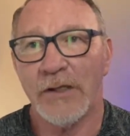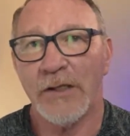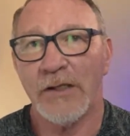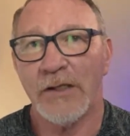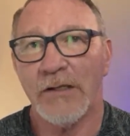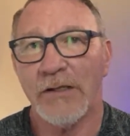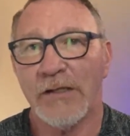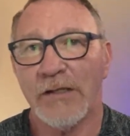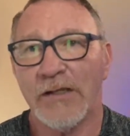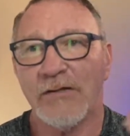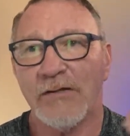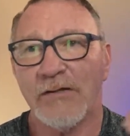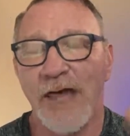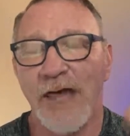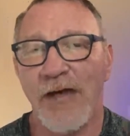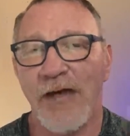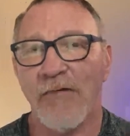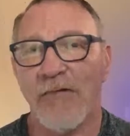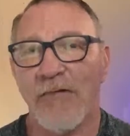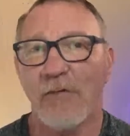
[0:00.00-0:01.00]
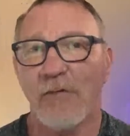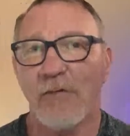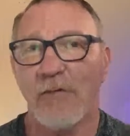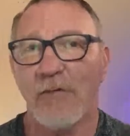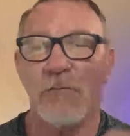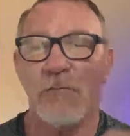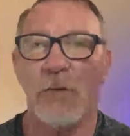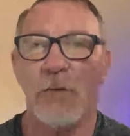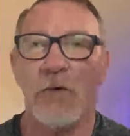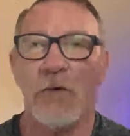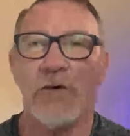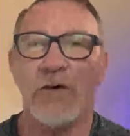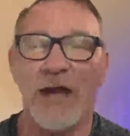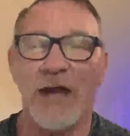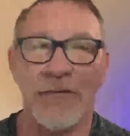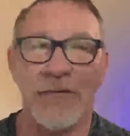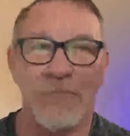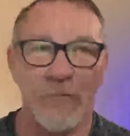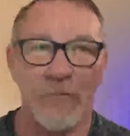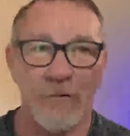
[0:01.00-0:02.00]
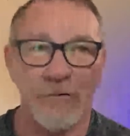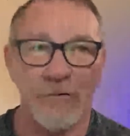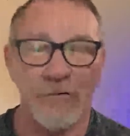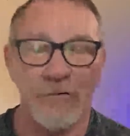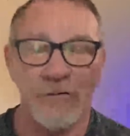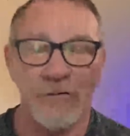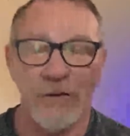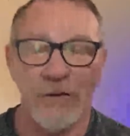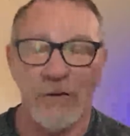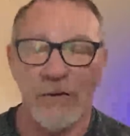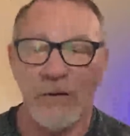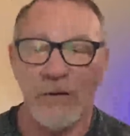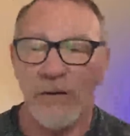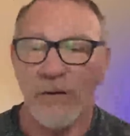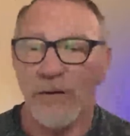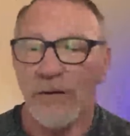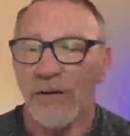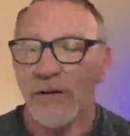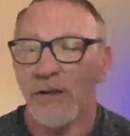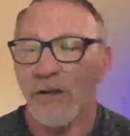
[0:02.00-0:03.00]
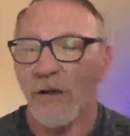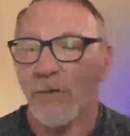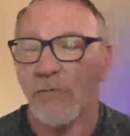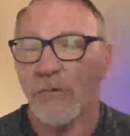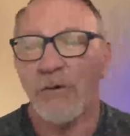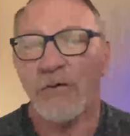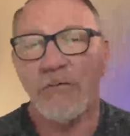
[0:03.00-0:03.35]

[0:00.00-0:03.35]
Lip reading: of saying, hey, we need to have a more diverse